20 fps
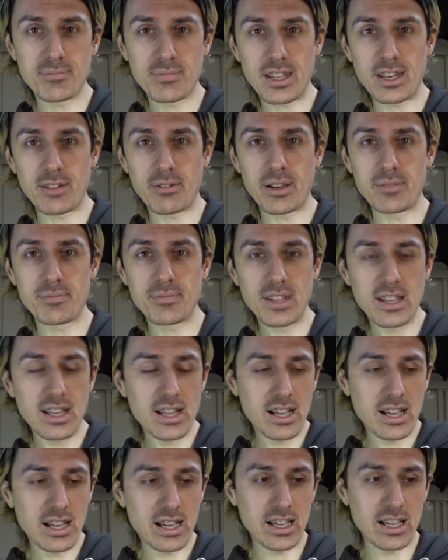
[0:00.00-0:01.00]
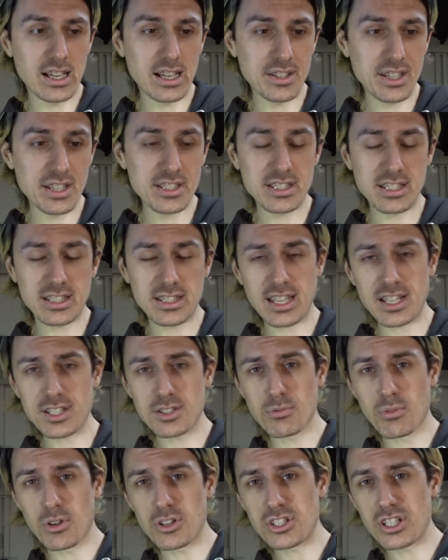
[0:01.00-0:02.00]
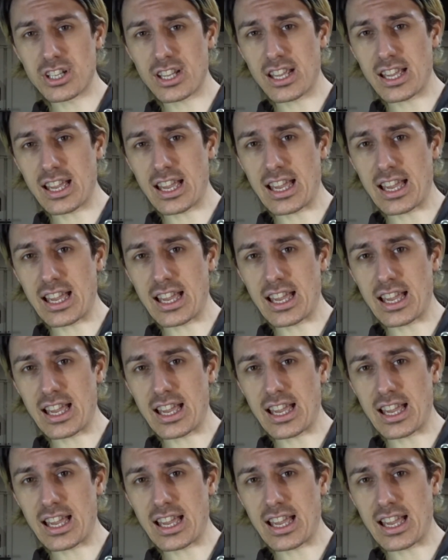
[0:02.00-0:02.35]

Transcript: Anyway, that's it. Thanks for watching,